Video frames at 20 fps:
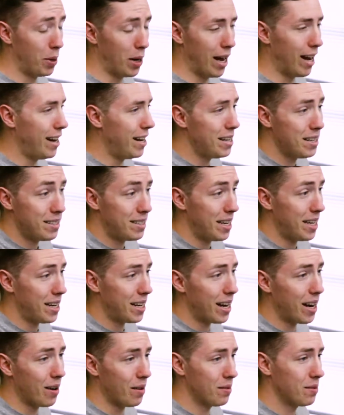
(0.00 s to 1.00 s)
but I didn't take
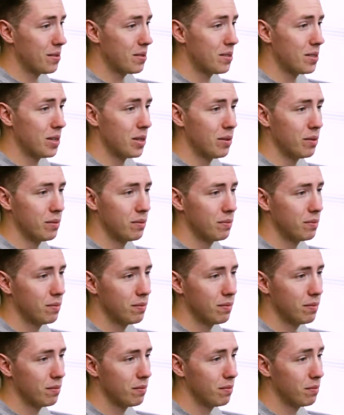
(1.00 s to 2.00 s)
it out, so,
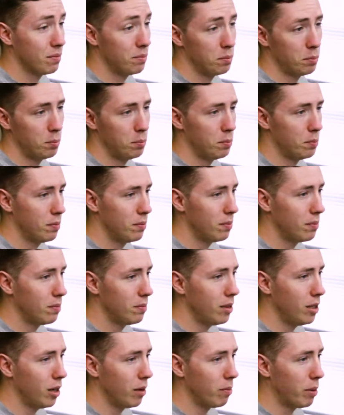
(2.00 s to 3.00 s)

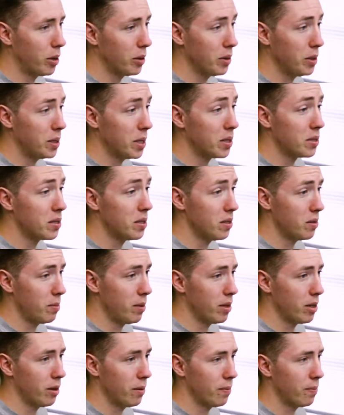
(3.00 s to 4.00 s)
you know, apparently it does need to
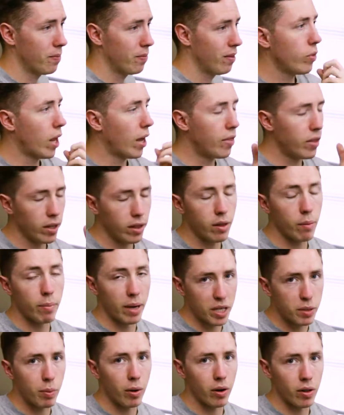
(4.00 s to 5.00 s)
be there. I think the
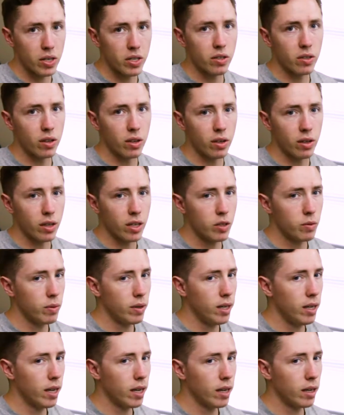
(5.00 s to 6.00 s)
best part of the song is
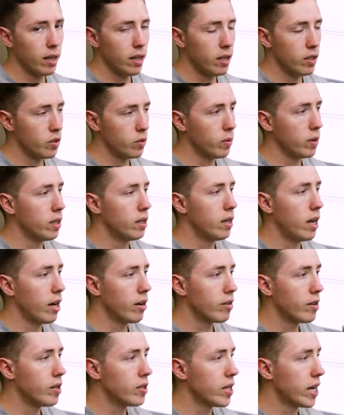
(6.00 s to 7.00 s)
when
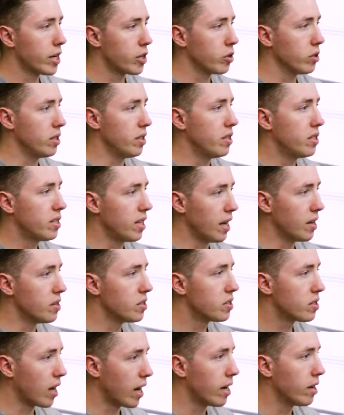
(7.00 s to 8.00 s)
Aries actually says
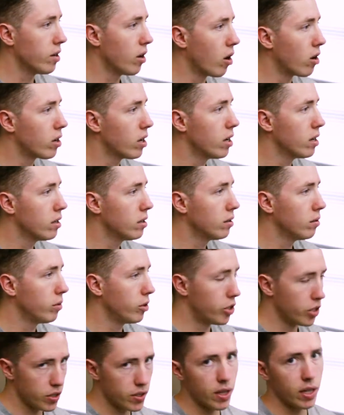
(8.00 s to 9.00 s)
Sayonara,
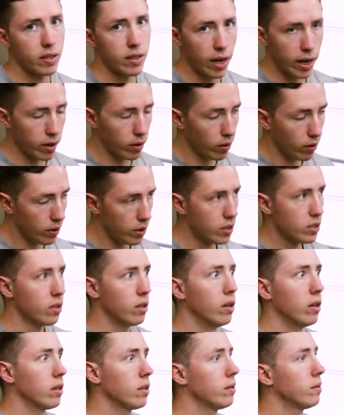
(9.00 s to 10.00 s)
which is the title of the
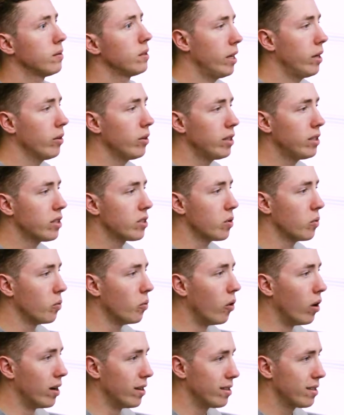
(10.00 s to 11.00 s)
song. He only does it
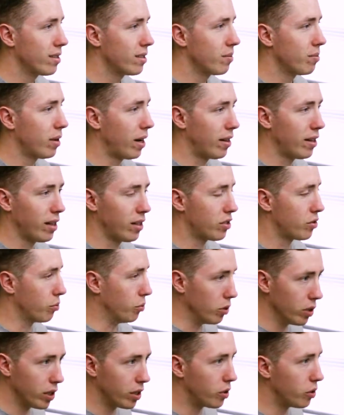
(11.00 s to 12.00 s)
once, but I think it's
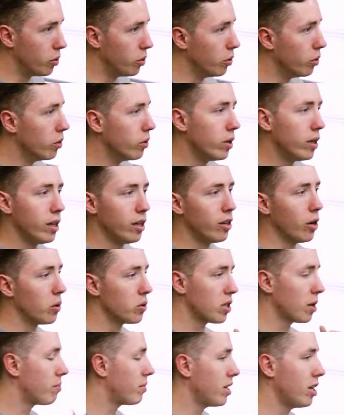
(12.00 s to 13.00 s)
really cool. He
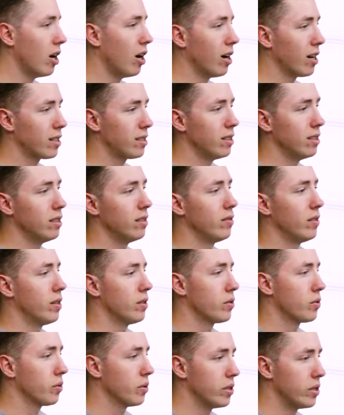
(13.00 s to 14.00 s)
goes up the octave, and
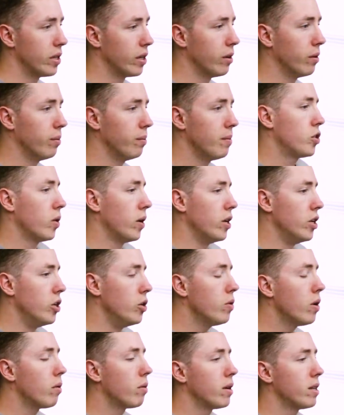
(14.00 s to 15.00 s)
it's really dope. So I
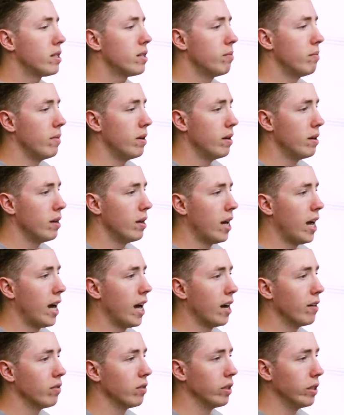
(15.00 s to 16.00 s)
knew I wanted to
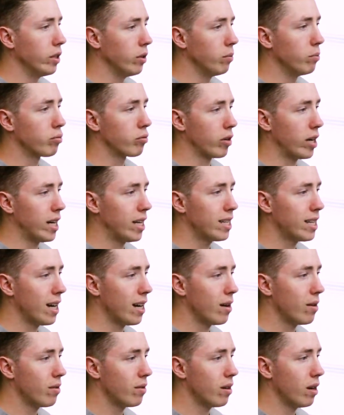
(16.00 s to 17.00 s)
have a little
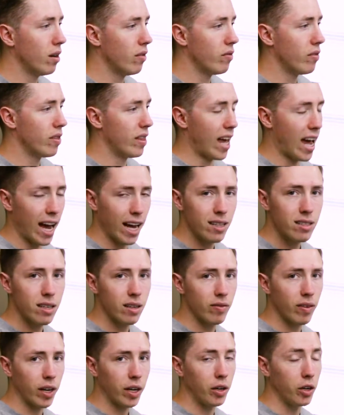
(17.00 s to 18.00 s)
breakdown of that
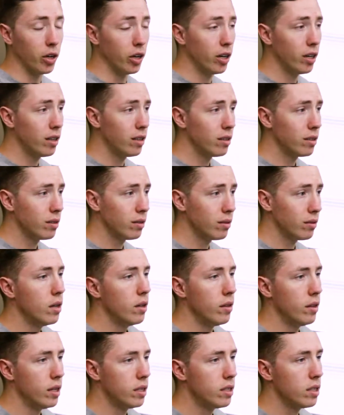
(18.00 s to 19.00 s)
if I could.
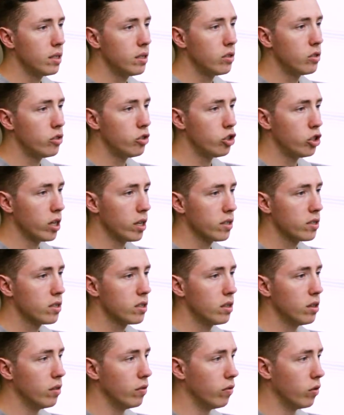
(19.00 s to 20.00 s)
This is
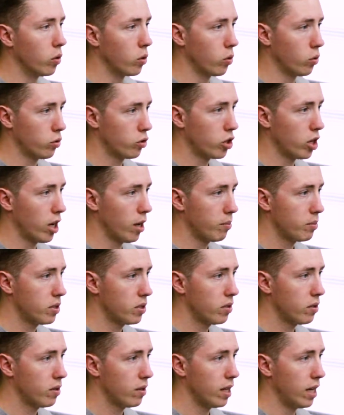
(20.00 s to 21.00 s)
just the vocal
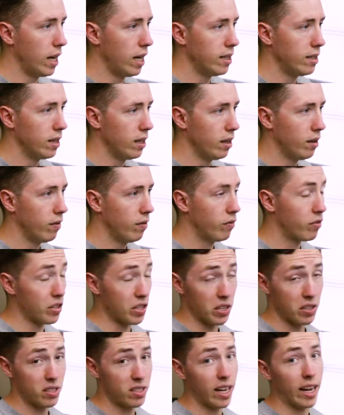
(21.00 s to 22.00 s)
chops that I did for
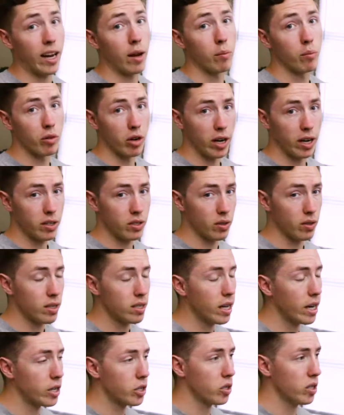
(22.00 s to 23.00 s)
the second break. So
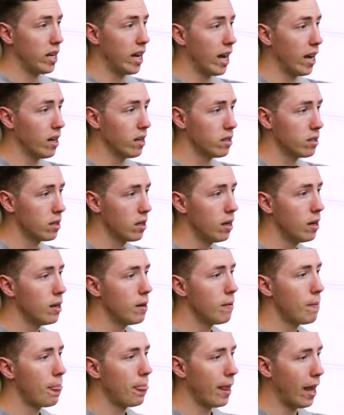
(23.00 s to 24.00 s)
this actually has
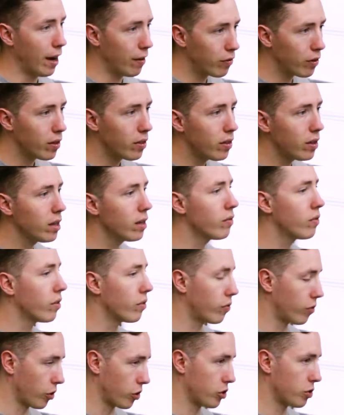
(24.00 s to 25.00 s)
everything of the
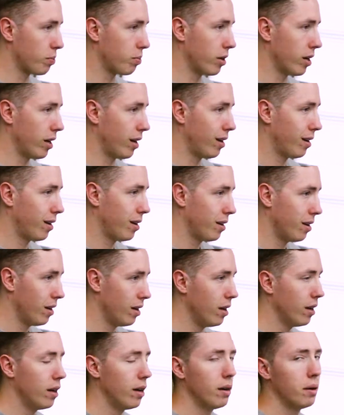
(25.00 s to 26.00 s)
first break,
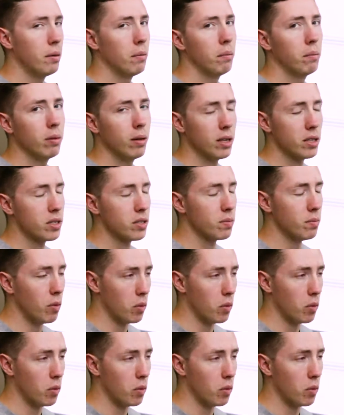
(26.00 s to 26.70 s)
plus